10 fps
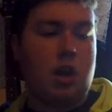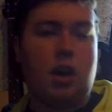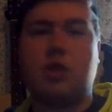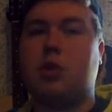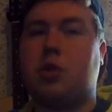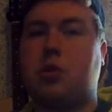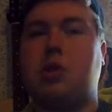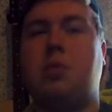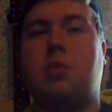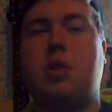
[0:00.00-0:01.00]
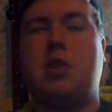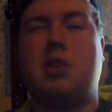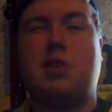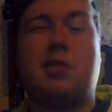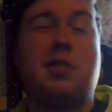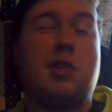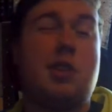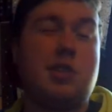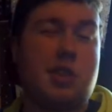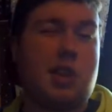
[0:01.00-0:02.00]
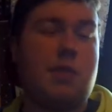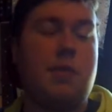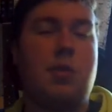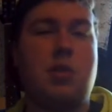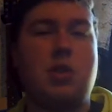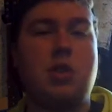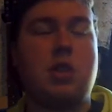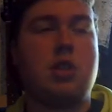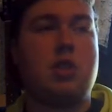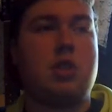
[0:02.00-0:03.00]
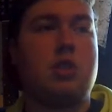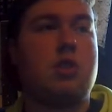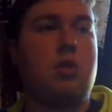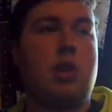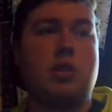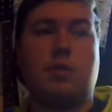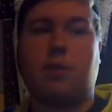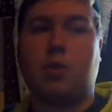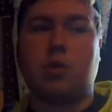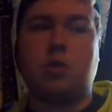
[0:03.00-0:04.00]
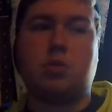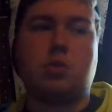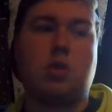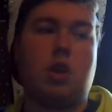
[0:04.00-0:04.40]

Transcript: Also, 13 Voices is an effort since 2004's